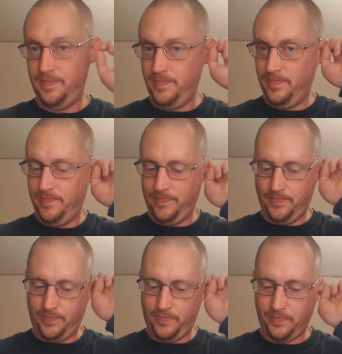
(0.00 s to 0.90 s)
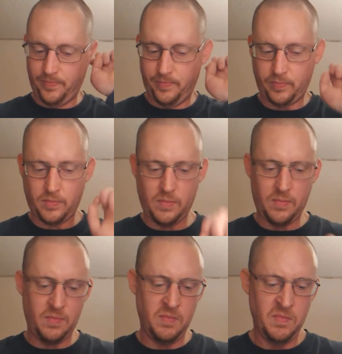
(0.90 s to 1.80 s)

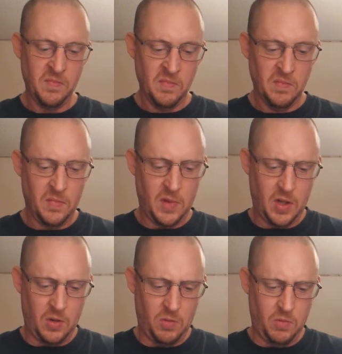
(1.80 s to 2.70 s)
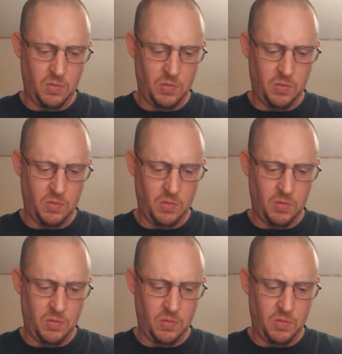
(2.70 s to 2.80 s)
No one is speaking in this clip.